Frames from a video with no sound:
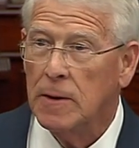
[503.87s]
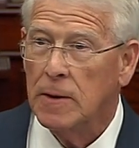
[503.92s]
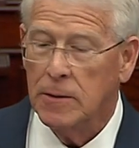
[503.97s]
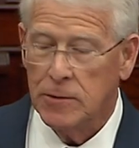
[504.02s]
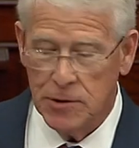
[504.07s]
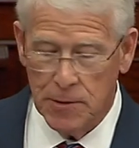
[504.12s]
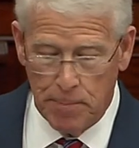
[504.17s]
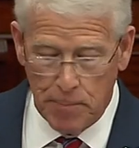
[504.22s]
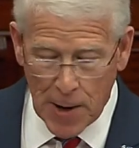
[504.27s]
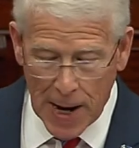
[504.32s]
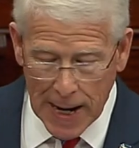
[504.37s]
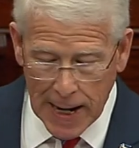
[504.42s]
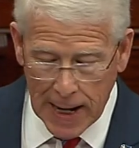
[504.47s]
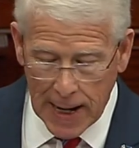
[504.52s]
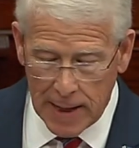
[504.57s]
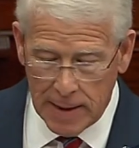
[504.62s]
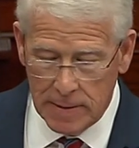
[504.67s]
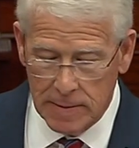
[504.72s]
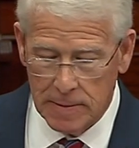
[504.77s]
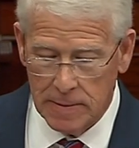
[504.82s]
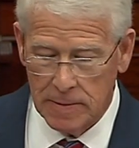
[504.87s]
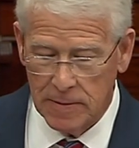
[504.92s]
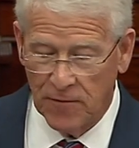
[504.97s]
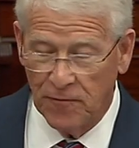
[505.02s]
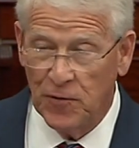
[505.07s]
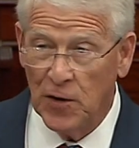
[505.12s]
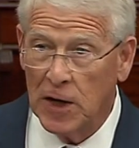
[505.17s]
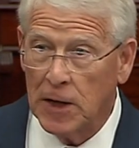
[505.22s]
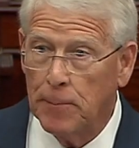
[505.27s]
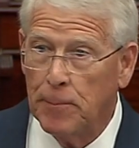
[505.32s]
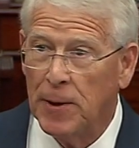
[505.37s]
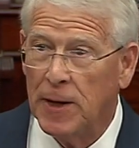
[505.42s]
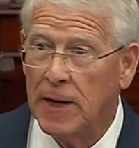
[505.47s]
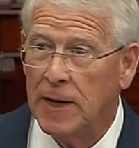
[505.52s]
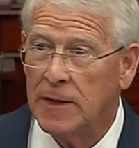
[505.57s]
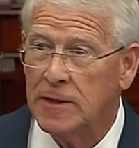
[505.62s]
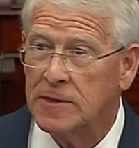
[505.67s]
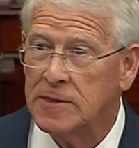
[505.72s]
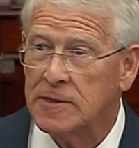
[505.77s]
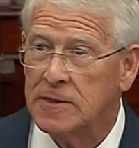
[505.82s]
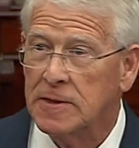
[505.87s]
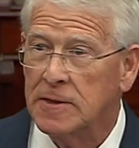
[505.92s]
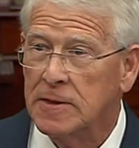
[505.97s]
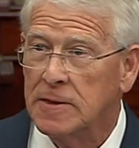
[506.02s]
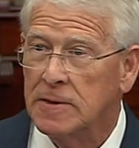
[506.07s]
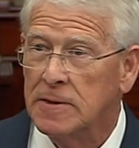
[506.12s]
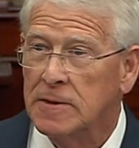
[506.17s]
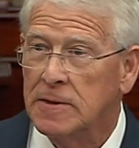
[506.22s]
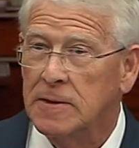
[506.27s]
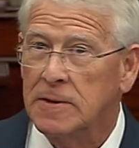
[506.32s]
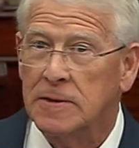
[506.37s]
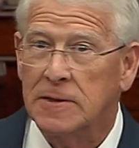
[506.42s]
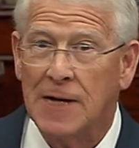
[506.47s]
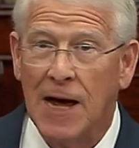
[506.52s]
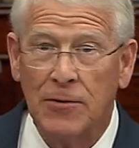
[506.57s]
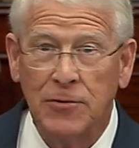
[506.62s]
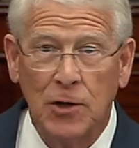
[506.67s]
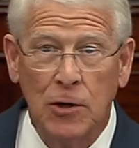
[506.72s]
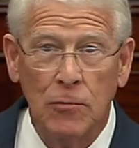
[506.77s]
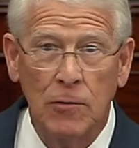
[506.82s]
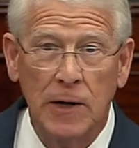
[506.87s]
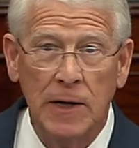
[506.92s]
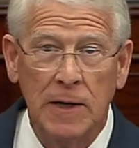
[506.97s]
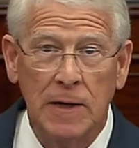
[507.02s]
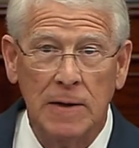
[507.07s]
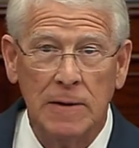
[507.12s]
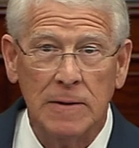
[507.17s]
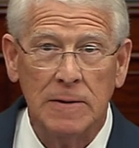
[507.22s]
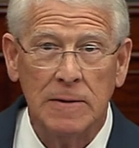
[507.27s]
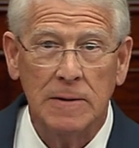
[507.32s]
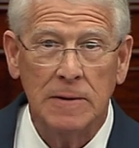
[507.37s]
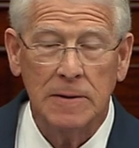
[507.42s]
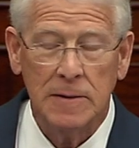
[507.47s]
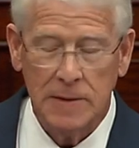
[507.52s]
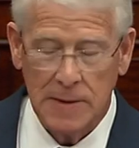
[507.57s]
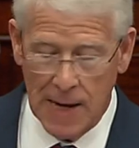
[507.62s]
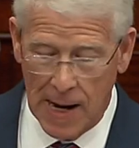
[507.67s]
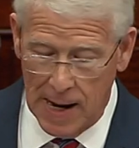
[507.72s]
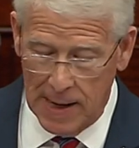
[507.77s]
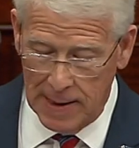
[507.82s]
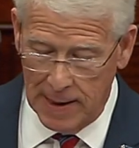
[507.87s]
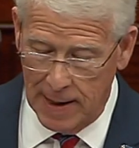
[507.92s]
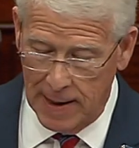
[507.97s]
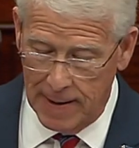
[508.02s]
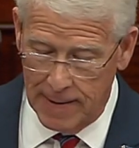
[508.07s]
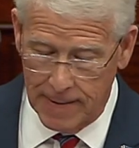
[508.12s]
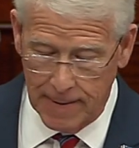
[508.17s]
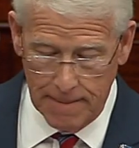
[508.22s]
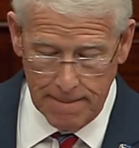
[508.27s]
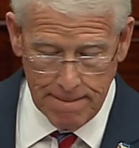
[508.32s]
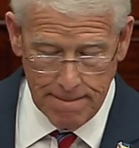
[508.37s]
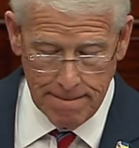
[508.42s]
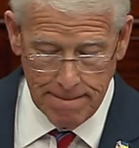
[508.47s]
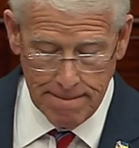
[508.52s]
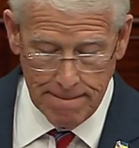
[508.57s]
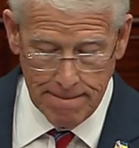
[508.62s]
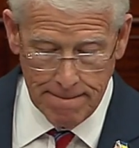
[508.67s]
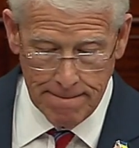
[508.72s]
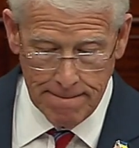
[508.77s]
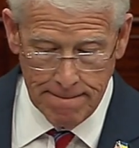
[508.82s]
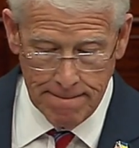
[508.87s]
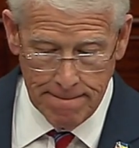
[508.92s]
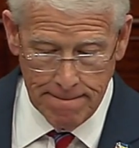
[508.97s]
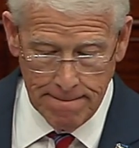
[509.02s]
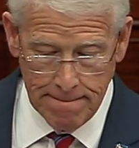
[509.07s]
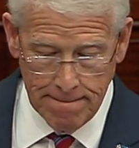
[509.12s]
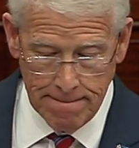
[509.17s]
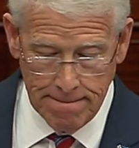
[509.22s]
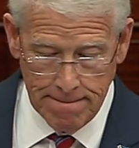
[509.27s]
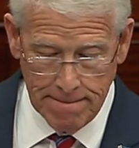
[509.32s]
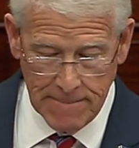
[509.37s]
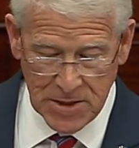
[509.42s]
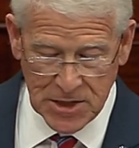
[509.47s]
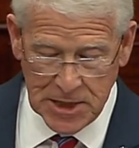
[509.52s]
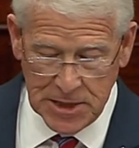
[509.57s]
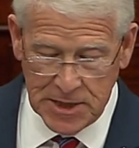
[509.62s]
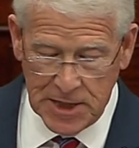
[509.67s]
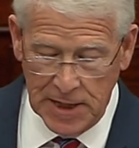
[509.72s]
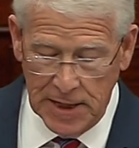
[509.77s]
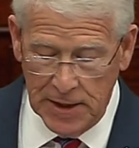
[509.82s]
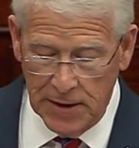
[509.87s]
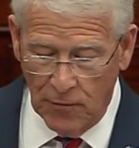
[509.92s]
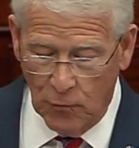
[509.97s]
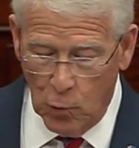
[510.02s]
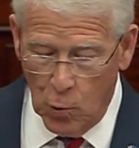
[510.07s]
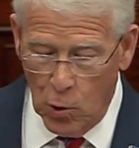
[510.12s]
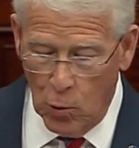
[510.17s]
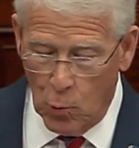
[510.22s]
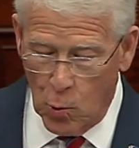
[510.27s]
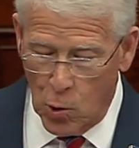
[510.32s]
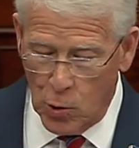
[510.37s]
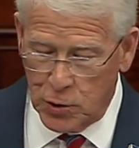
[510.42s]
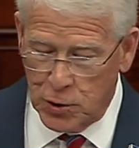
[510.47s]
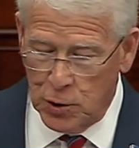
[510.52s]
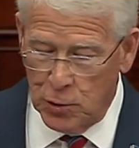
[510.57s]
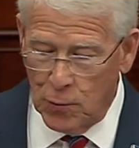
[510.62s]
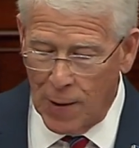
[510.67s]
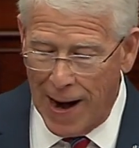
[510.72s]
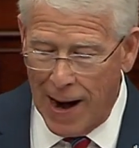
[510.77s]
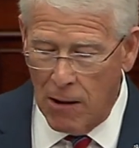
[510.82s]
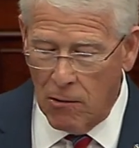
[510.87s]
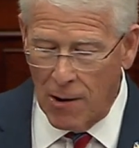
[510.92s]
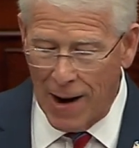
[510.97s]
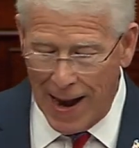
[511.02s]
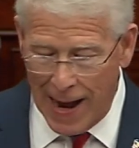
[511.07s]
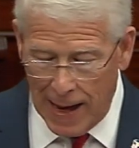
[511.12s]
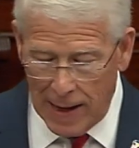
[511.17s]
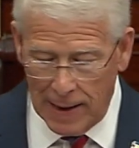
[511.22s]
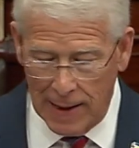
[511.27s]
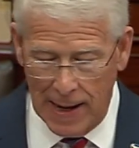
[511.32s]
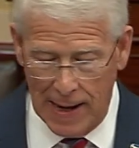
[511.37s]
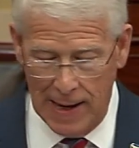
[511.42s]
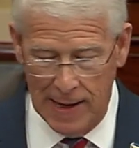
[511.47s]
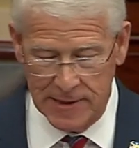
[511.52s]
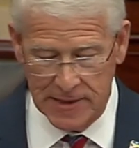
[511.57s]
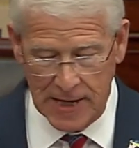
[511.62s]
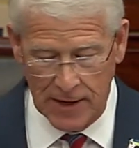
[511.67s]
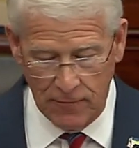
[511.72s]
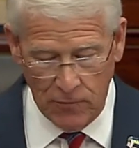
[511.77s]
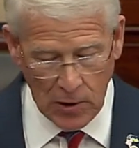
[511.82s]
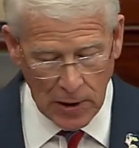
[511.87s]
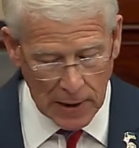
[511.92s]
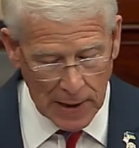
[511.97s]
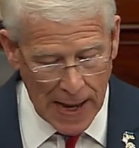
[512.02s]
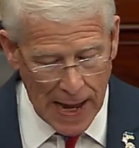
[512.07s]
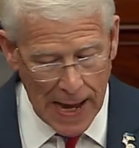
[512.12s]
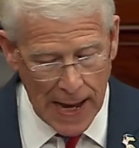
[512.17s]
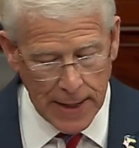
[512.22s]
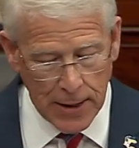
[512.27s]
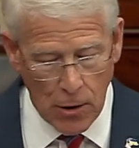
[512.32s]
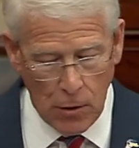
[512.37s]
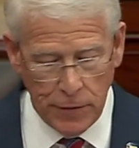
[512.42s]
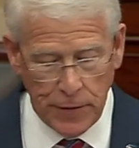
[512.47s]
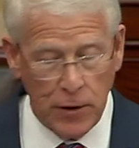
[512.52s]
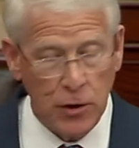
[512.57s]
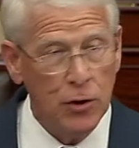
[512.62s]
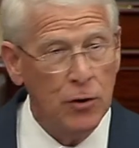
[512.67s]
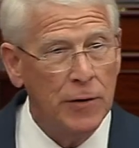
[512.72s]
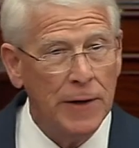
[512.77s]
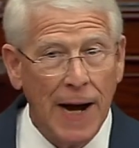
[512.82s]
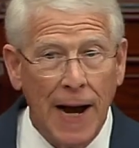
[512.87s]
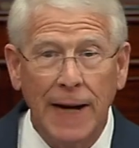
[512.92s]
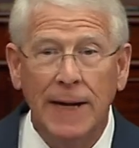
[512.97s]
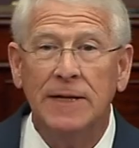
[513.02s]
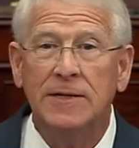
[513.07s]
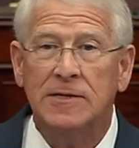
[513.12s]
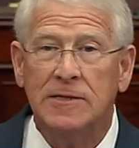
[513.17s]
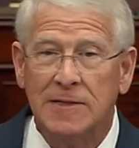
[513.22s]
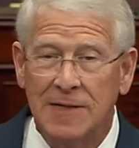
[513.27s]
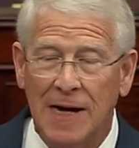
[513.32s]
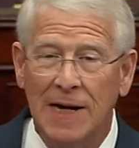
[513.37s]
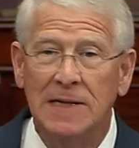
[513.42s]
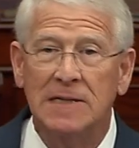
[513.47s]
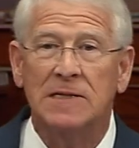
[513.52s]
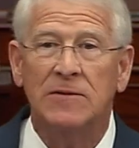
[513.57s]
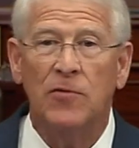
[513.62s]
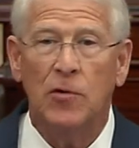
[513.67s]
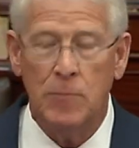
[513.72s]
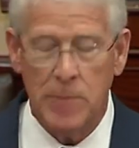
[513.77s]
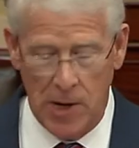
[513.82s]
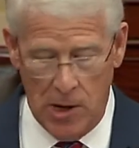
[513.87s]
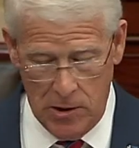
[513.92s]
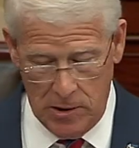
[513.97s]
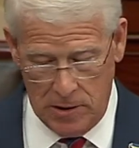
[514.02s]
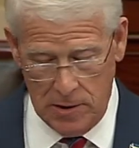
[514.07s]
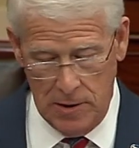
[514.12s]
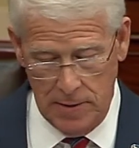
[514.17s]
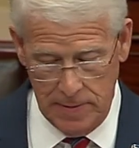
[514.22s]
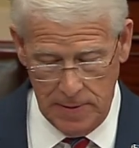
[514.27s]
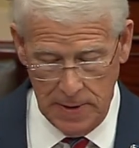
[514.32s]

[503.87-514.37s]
Japan, the Philippines, South Korea, Thailand. Since the end of World War II, our allies have relied on the United States of America,